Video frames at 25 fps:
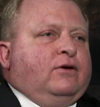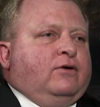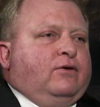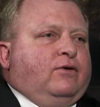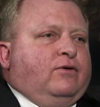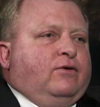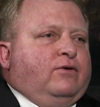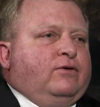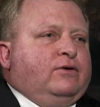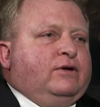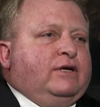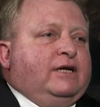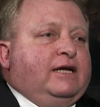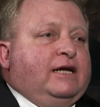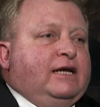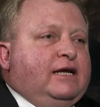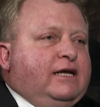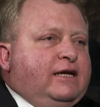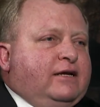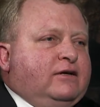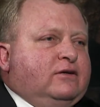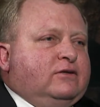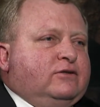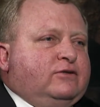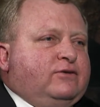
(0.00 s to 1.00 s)
on
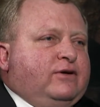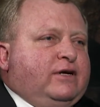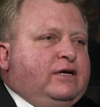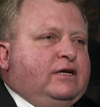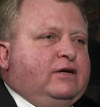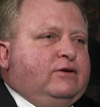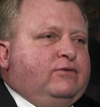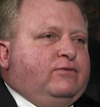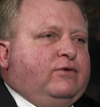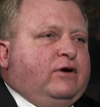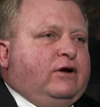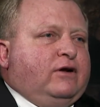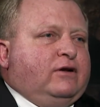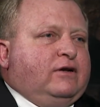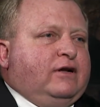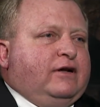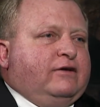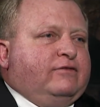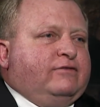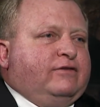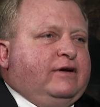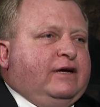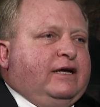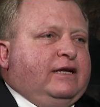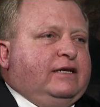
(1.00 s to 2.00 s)
illegal trade in
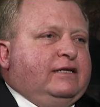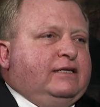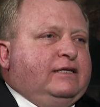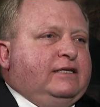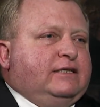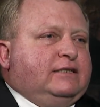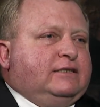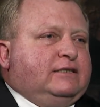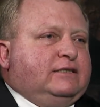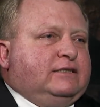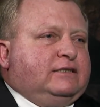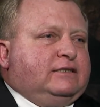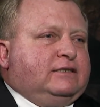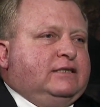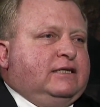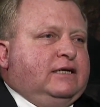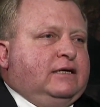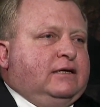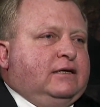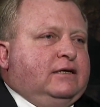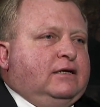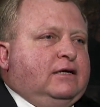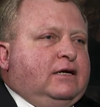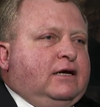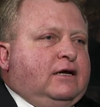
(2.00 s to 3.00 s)
wildlife and its
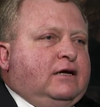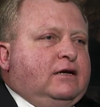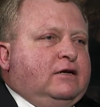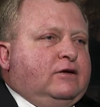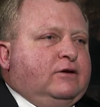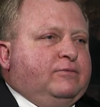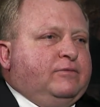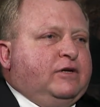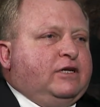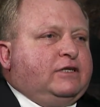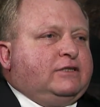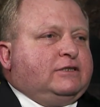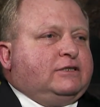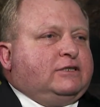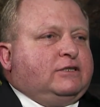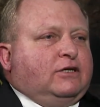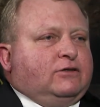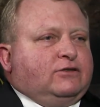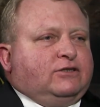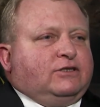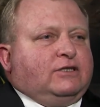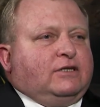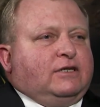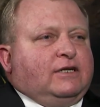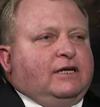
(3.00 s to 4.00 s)
economic,
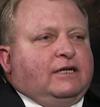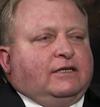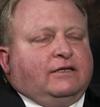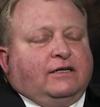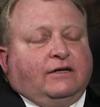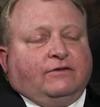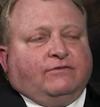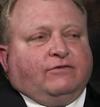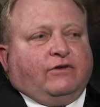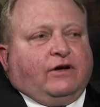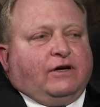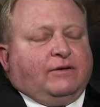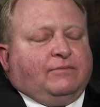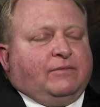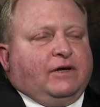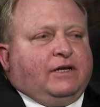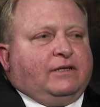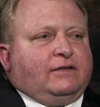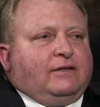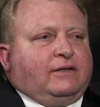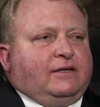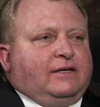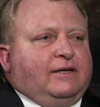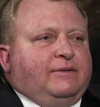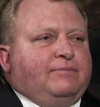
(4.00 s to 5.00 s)
social and
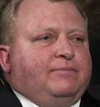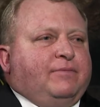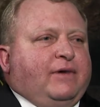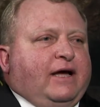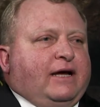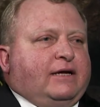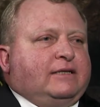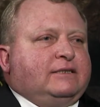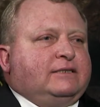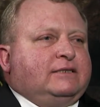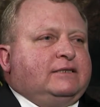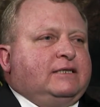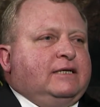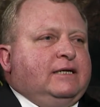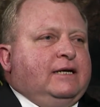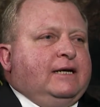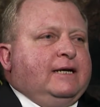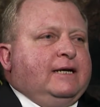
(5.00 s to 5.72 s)
environmental impacts.